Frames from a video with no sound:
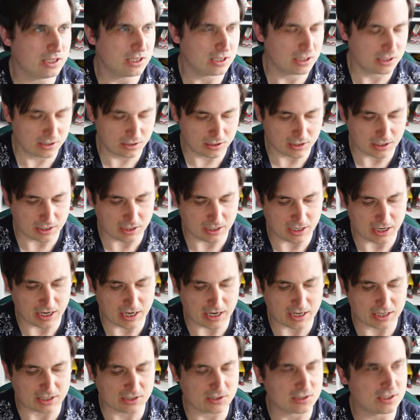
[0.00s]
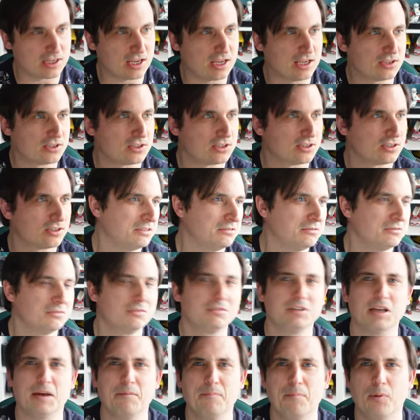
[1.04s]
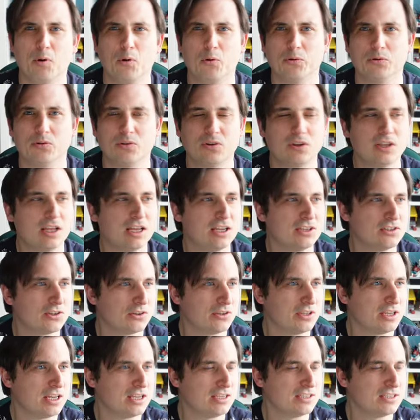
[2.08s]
can access important things on the